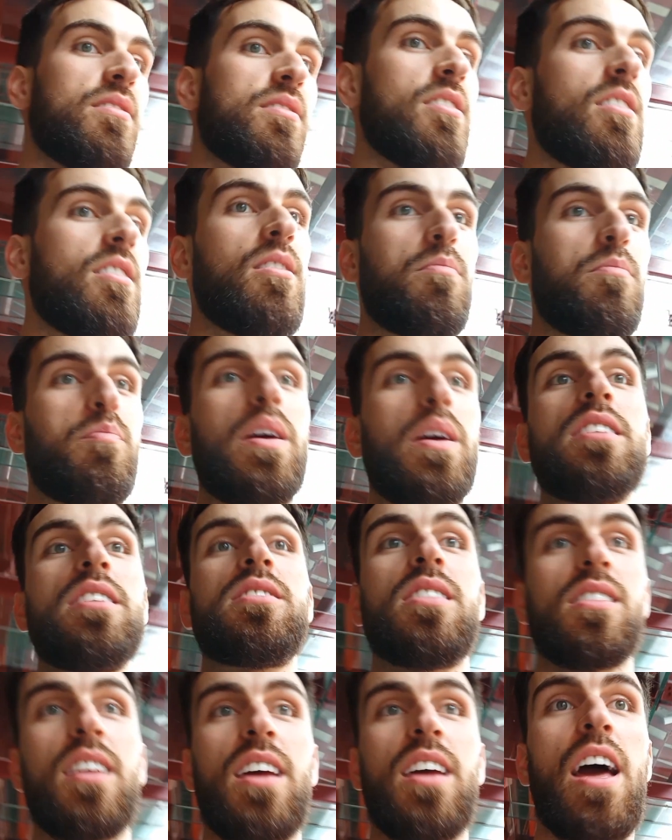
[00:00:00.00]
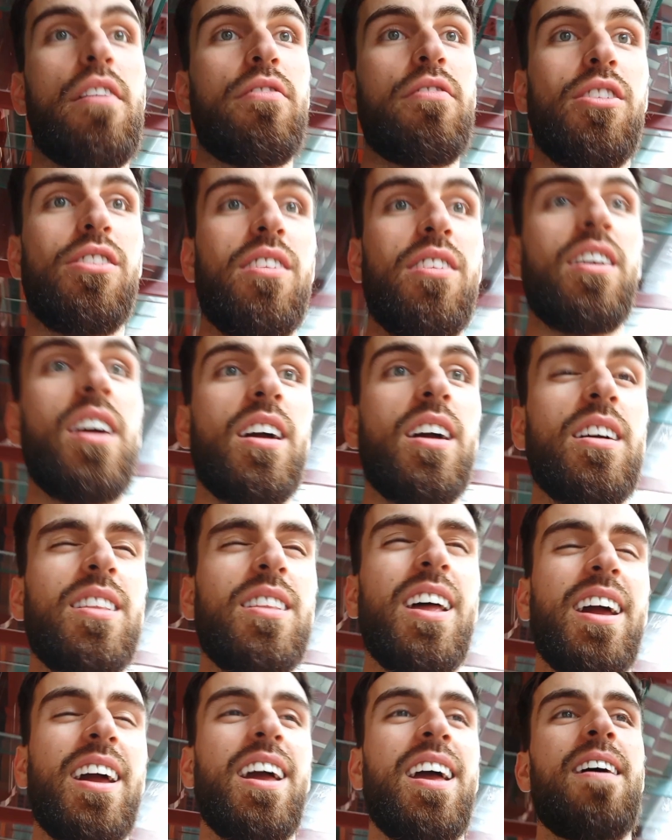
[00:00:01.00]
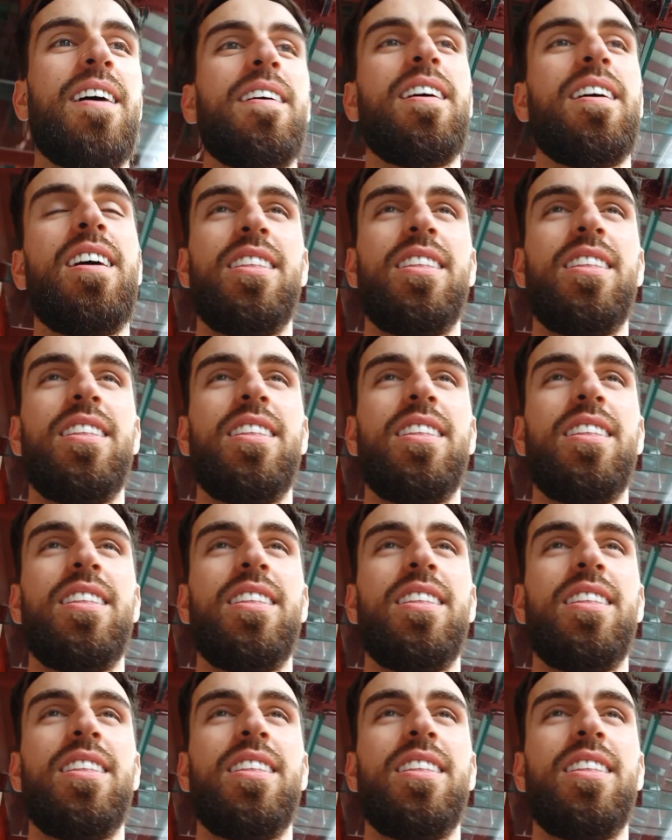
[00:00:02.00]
basically everything. Like, the